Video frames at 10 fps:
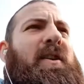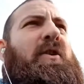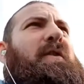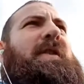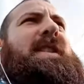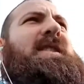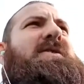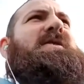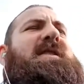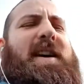Hopefully that's
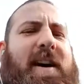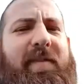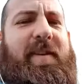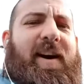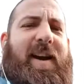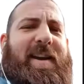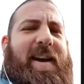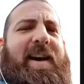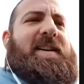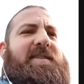us live. Hi
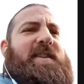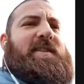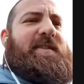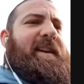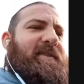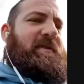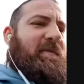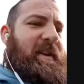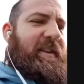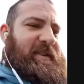guys, Daedric
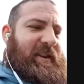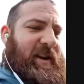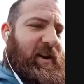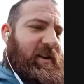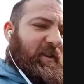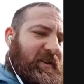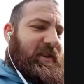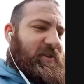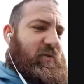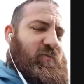Riggs here. This
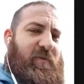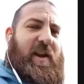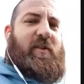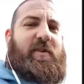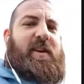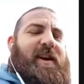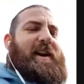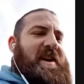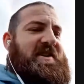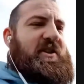is Real
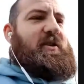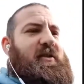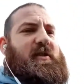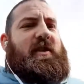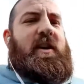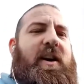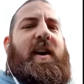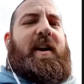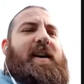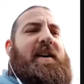United Talk.
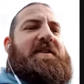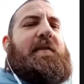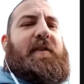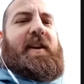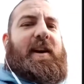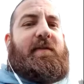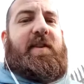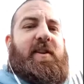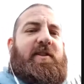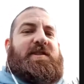Different kind of
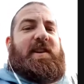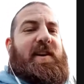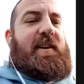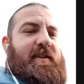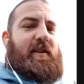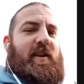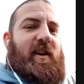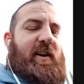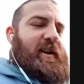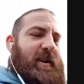video today.
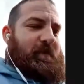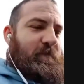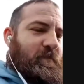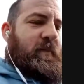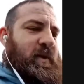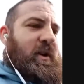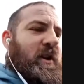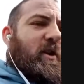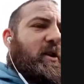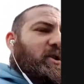
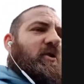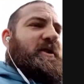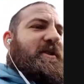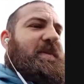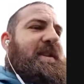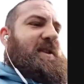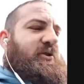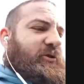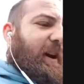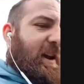Going to be
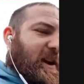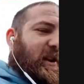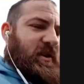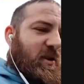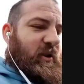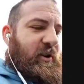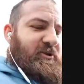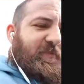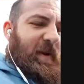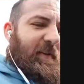trying,
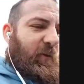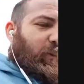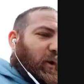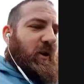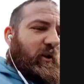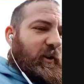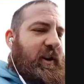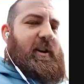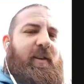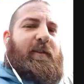just a bit of a walk,
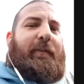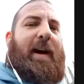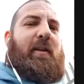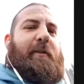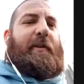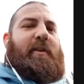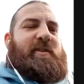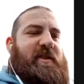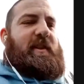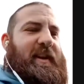final
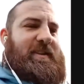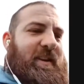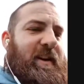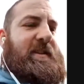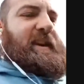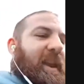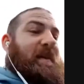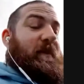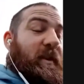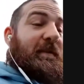thoughts on last night's
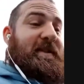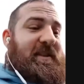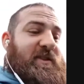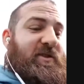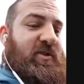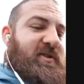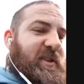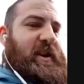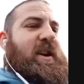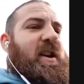game, and obviously discuss
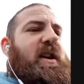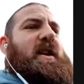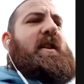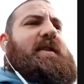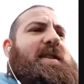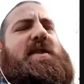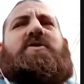the